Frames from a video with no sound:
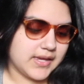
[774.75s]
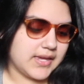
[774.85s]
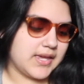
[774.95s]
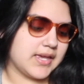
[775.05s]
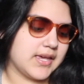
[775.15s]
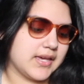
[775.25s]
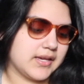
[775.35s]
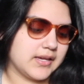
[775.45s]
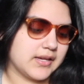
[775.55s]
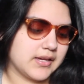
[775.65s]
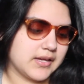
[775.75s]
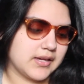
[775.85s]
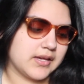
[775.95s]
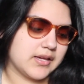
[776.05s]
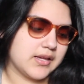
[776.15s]
E,
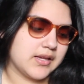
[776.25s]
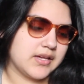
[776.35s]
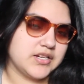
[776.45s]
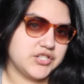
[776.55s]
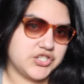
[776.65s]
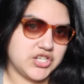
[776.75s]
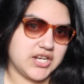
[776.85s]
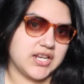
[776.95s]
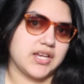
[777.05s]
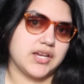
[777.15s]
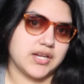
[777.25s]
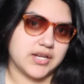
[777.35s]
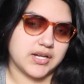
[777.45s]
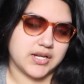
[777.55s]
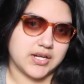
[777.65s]
G,
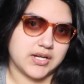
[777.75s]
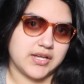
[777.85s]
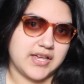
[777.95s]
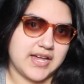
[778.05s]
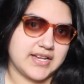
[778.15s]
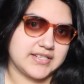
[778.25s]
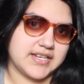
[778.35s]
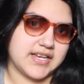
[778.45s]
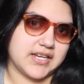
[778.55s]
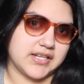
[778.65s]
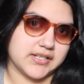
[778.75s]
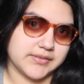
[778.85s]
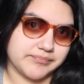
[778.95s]
and A.